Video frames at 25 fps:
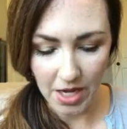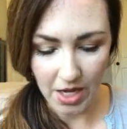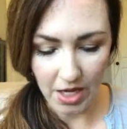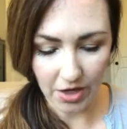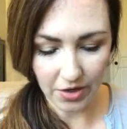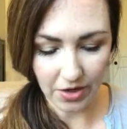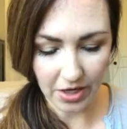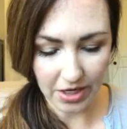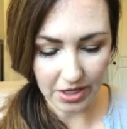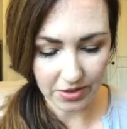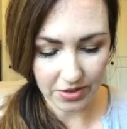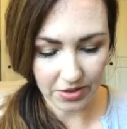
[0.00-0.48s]

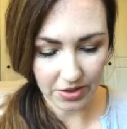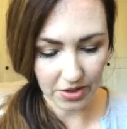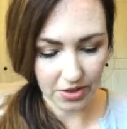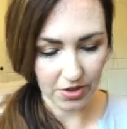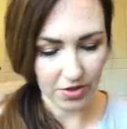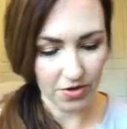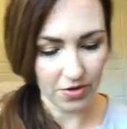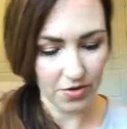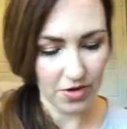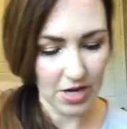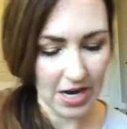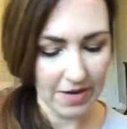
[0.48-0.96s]
Okay,
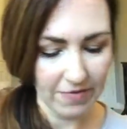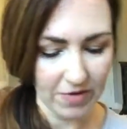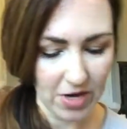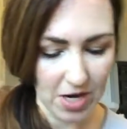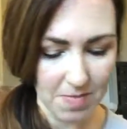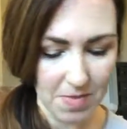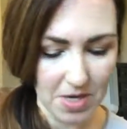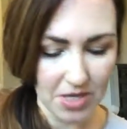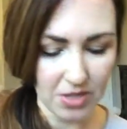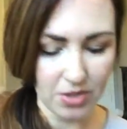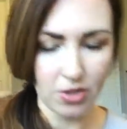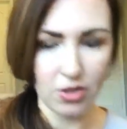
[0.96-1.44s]
so I've got
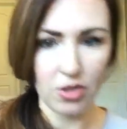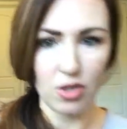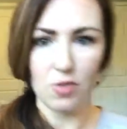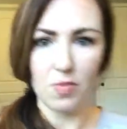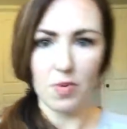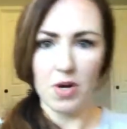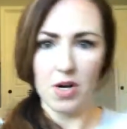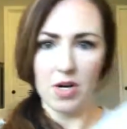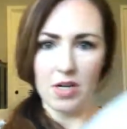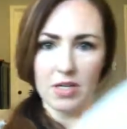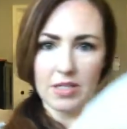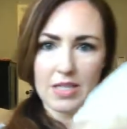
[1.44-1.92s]
my 2
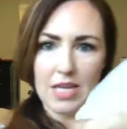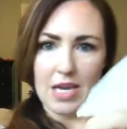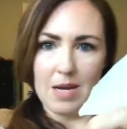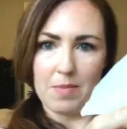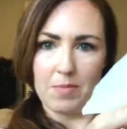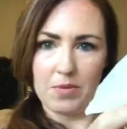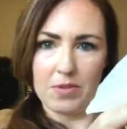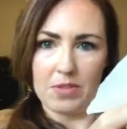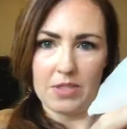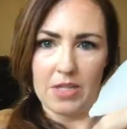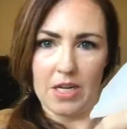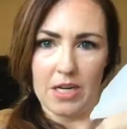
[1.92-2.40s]
parts
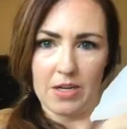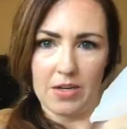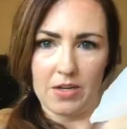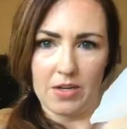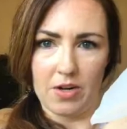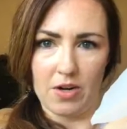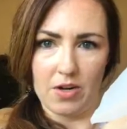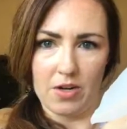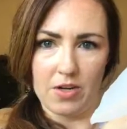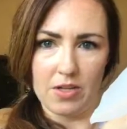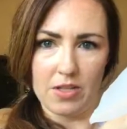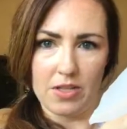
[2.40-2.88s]
apple cider
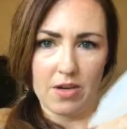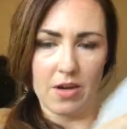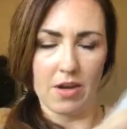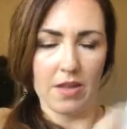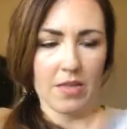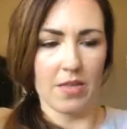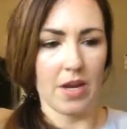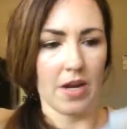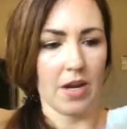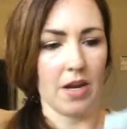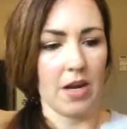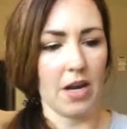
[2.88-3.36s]
currently on
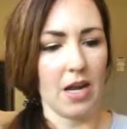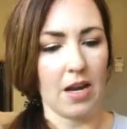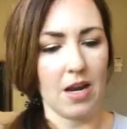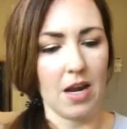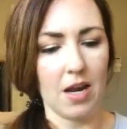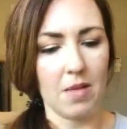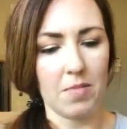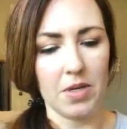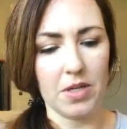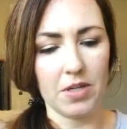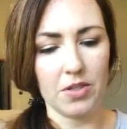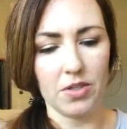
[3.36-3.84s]
there, and
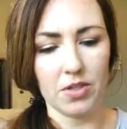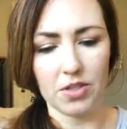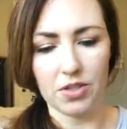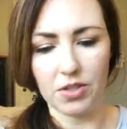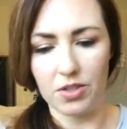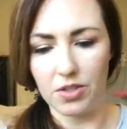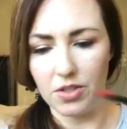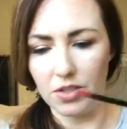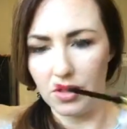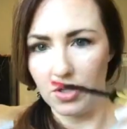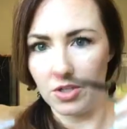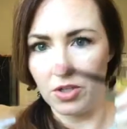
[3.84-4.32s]
I'm gonna
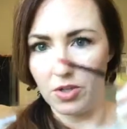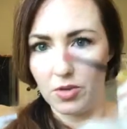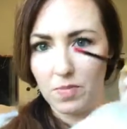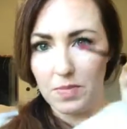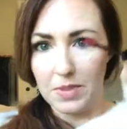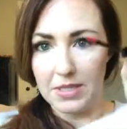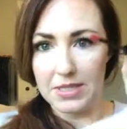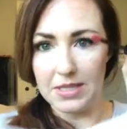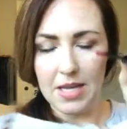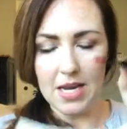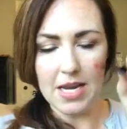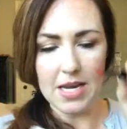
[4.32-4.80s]
just do
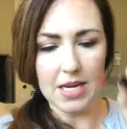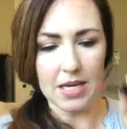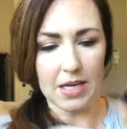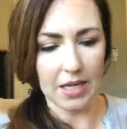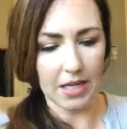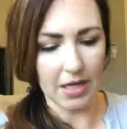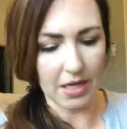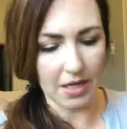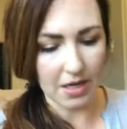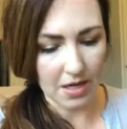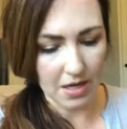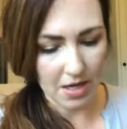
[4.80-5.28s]
beside
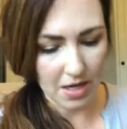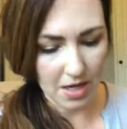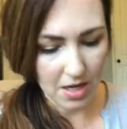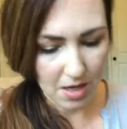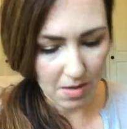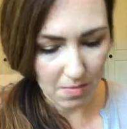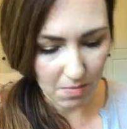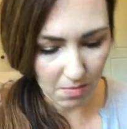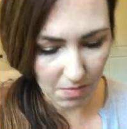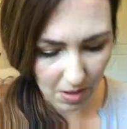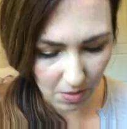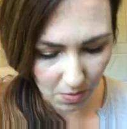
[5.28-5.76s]
it
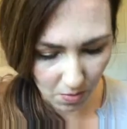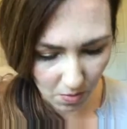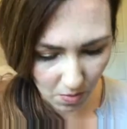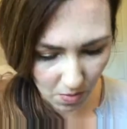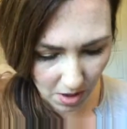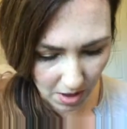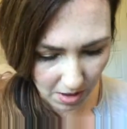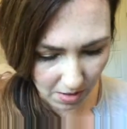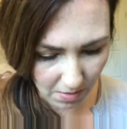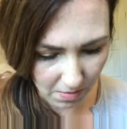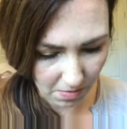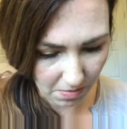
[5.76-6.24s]
my
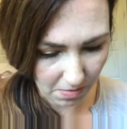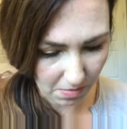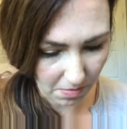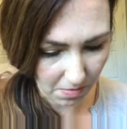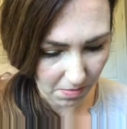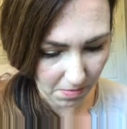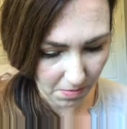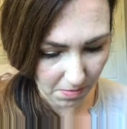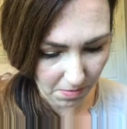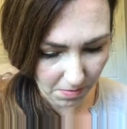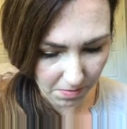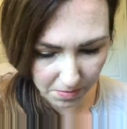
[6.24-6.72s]
1
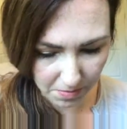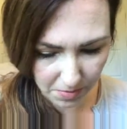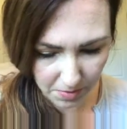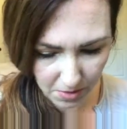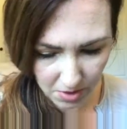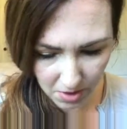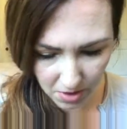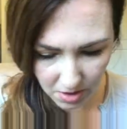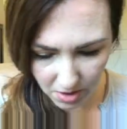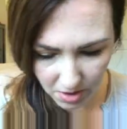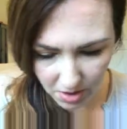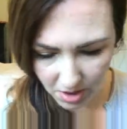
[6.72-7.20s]

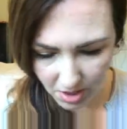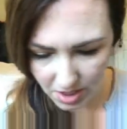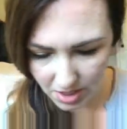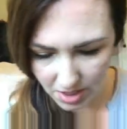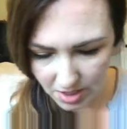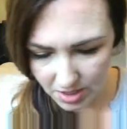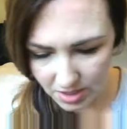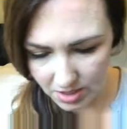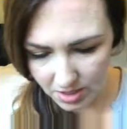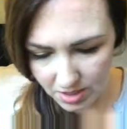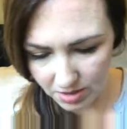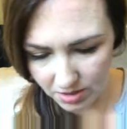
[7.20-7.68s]

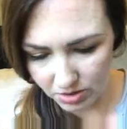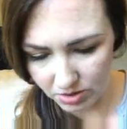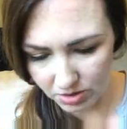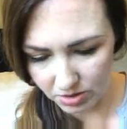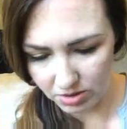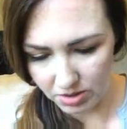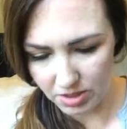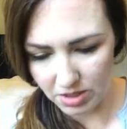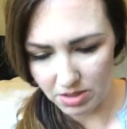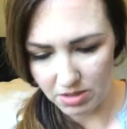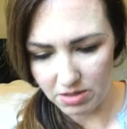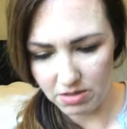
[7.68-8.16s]
part,
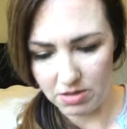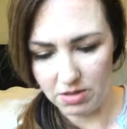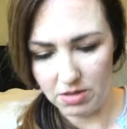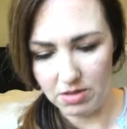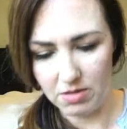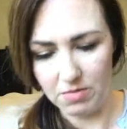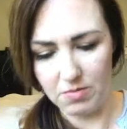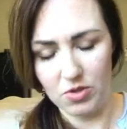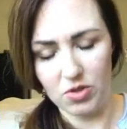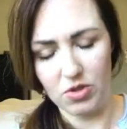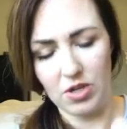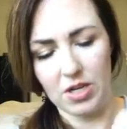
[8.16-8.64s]
actually,
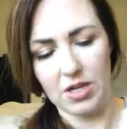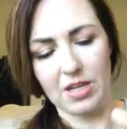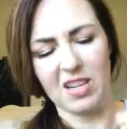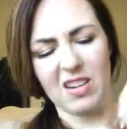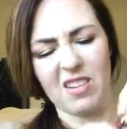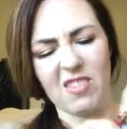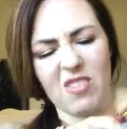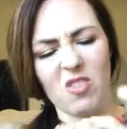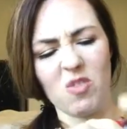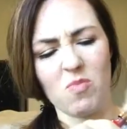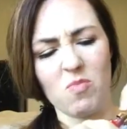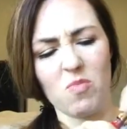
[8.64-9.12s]
try to
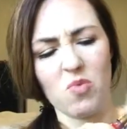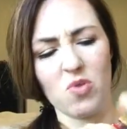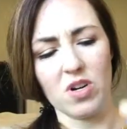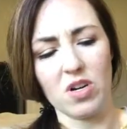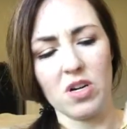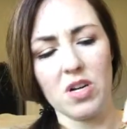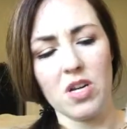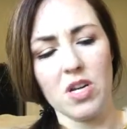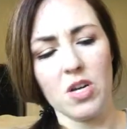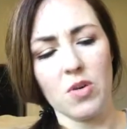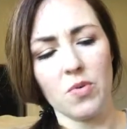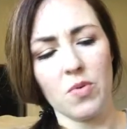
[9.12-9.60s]
get a little more.
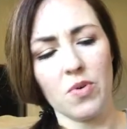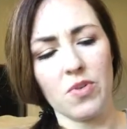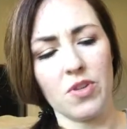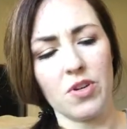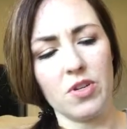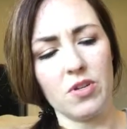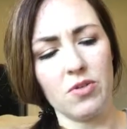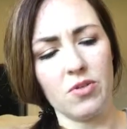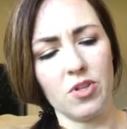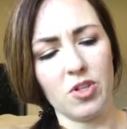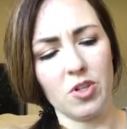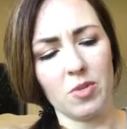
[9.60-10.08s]
With the
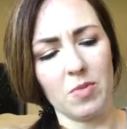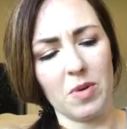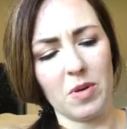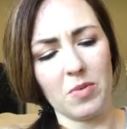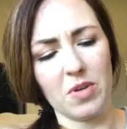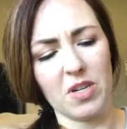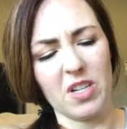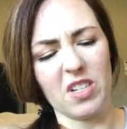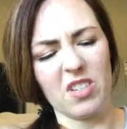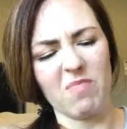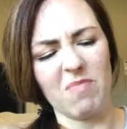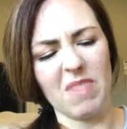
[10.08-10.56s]
new tube, I
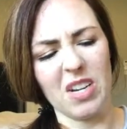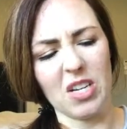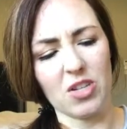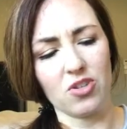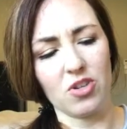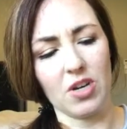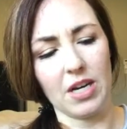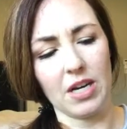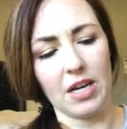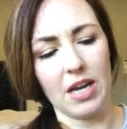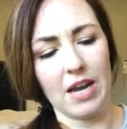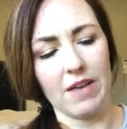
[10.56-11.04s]
wanna make
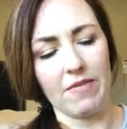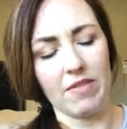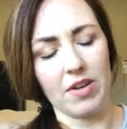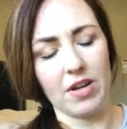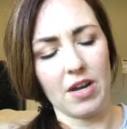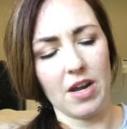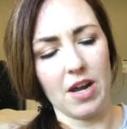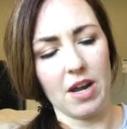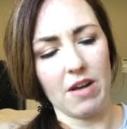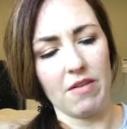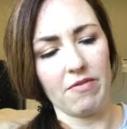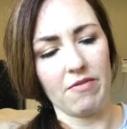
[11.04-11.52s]
sure I have
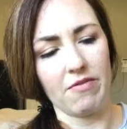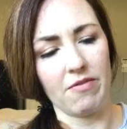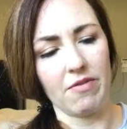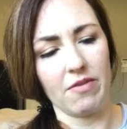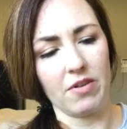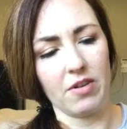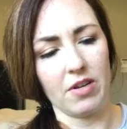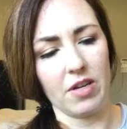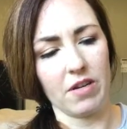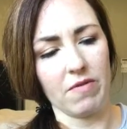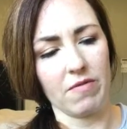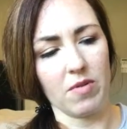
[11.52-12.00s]
enough
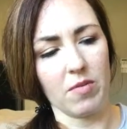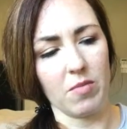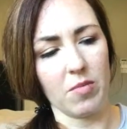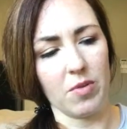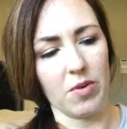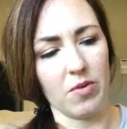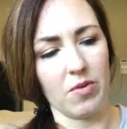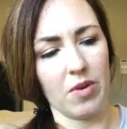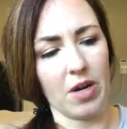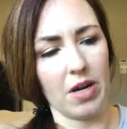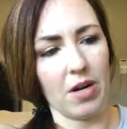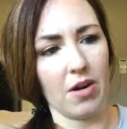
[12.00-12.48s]
of the
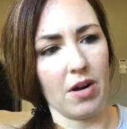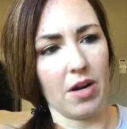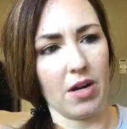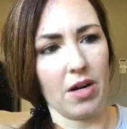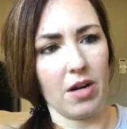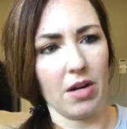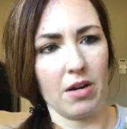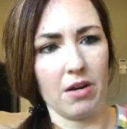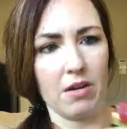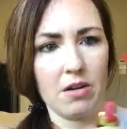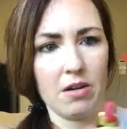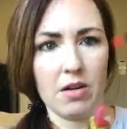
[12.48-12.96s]
blue-red on
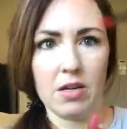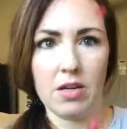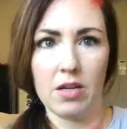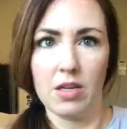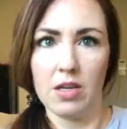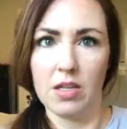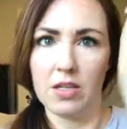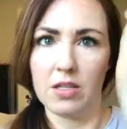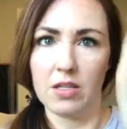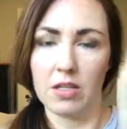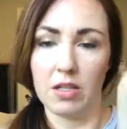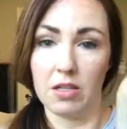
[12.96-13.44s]
here.
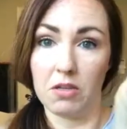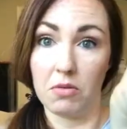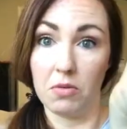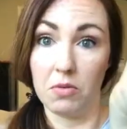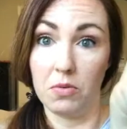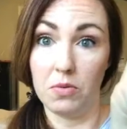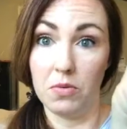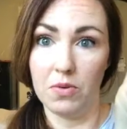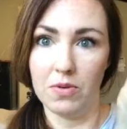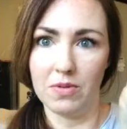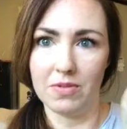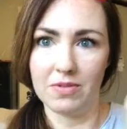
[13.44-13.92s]
So,
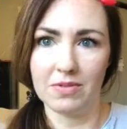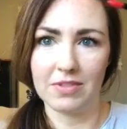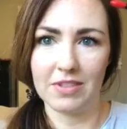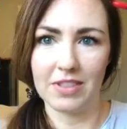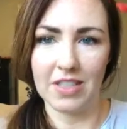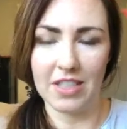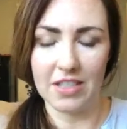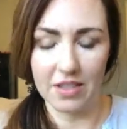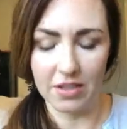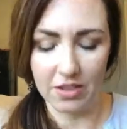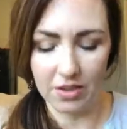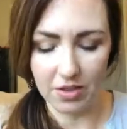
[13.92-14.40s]
ooh,
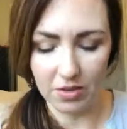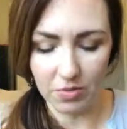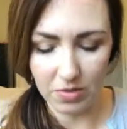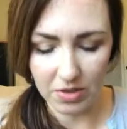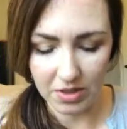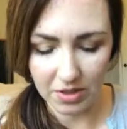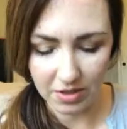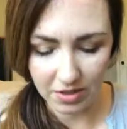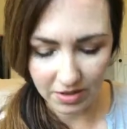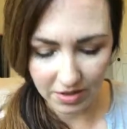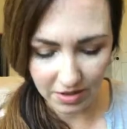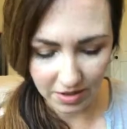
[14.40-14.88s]
that's a good
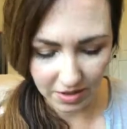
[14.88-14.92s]
one.